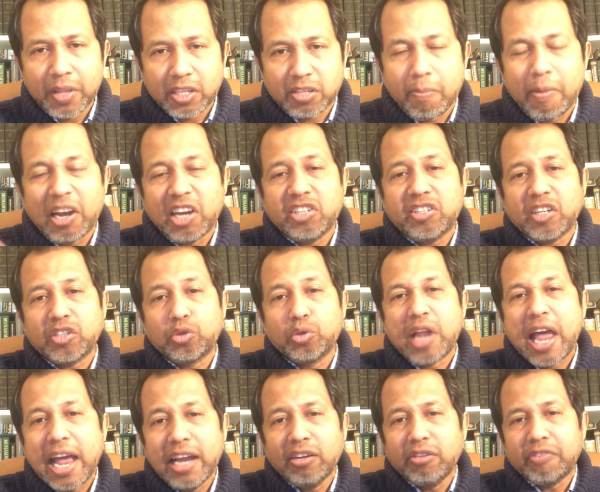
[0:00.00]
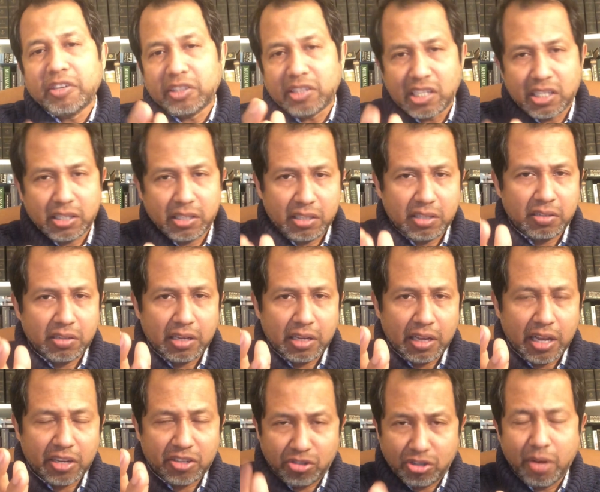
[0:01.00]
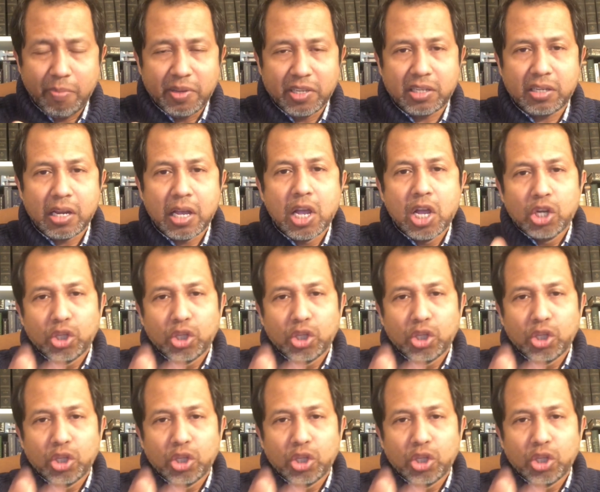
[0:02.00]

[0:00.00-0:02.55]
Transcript: So Malaysia should hand over this extremist